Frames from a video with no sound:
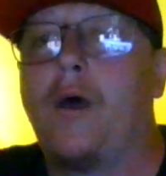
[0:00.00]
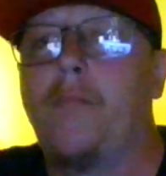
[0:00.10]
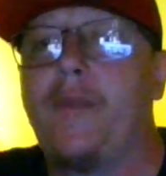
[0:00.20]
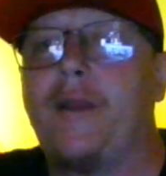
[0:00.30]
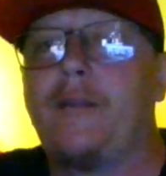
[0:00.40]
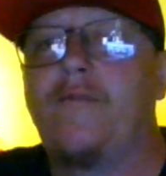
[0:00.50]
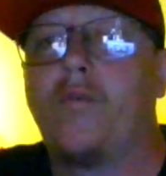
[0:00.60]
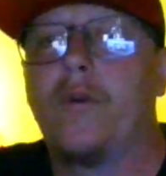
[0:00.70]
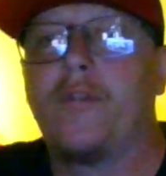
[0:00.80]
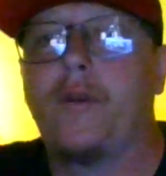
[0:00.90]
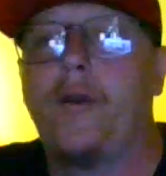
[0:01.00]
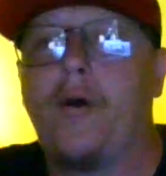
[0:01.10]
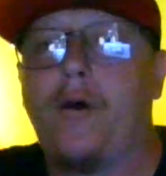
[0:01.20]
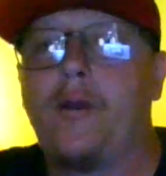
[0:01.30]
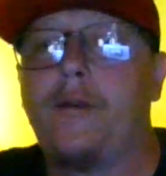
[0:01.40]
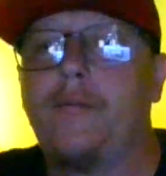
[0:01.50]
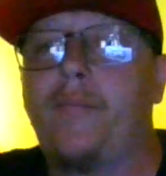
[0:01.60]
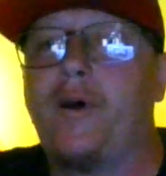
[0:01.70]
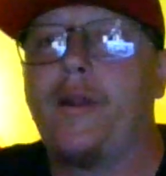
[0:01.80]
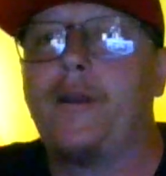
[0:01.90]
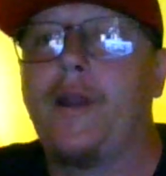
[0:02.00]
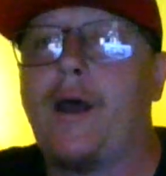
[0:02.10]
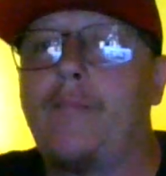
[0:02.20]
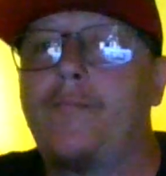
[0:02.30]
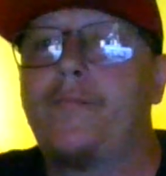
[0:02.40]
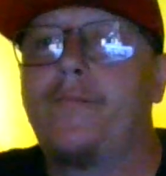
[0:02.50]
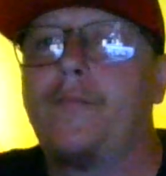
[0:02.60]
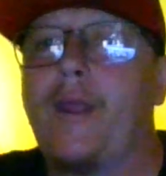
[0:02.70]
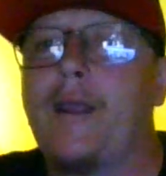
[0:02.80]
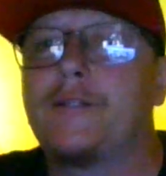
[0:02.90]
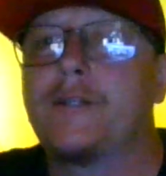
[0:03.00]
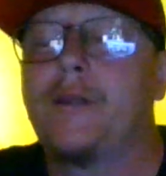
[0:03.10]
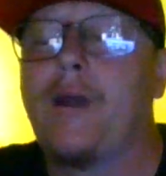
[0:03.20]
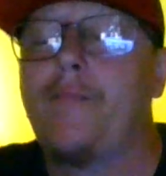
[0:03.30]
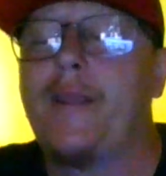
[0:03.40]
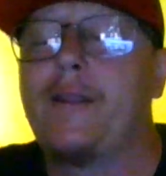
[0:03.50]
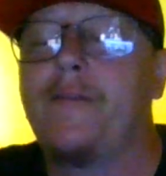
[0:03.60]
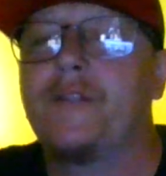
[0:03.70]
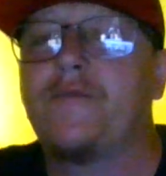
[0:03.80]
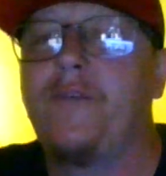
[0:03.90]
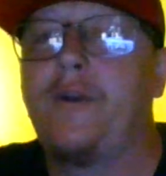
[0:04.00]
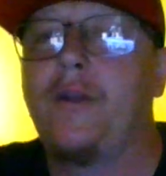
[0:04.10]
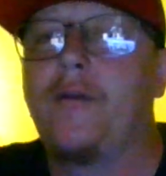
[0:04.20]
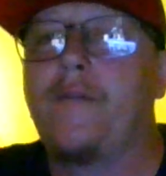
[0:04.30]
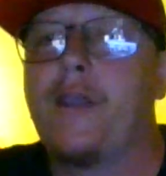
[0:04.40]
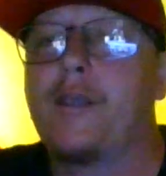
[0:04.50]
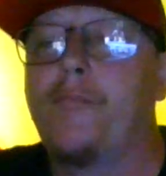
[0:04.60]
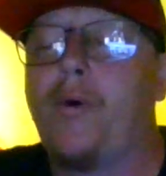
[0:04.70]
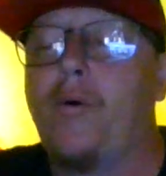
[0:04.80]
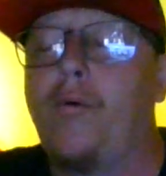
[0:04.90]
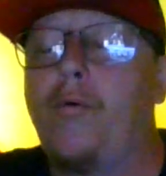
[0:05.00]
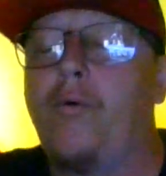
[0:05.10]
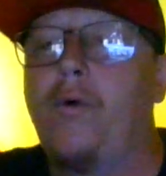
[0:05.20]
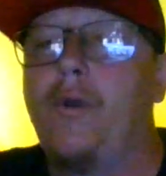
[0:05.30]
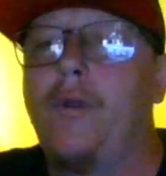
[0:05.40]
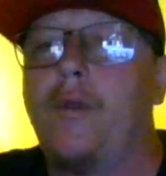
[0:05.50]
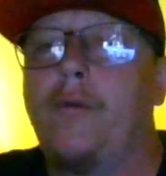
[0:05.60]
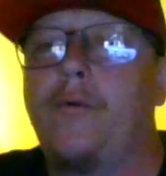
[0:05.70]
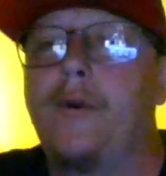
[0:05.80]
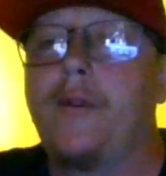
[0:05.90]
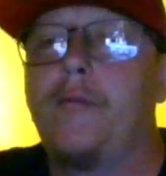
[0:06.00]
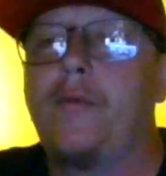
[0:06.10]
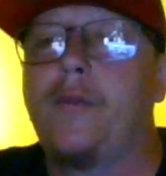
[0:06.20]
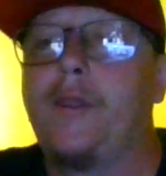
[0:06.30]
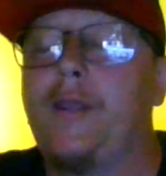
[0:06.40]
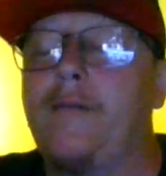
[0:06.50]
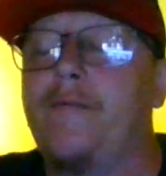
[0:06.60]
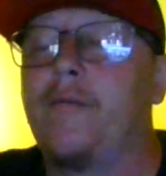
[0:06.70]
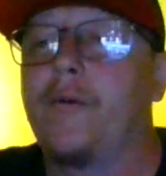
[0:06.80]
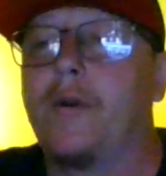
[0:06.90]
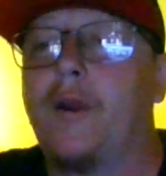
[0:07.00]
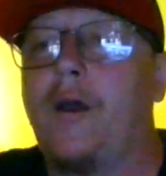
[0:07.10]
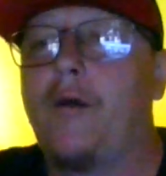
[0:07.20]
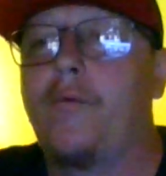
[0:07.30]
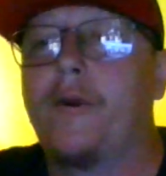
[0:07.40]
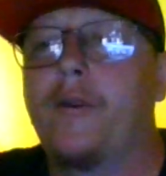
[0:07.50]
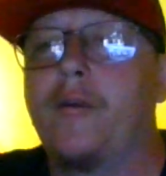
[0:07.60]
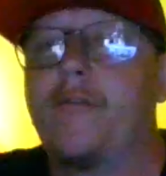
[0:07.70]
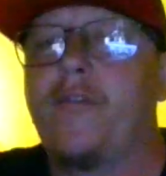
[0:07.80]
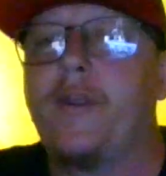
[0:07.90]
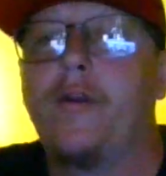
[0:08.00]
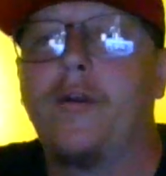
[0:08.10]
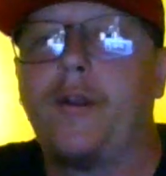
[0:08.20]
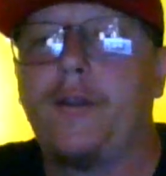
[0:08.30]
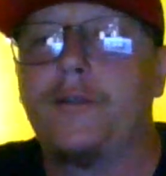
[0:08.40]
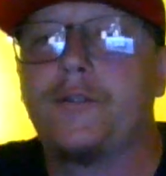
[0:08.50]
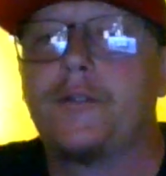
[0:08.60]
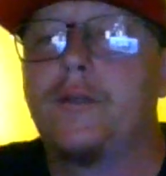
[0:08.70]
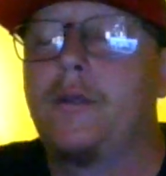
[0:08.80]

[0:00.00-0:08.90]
meaning for the knot. But I'm making this video to take a poll. What do you believe, or what are your theories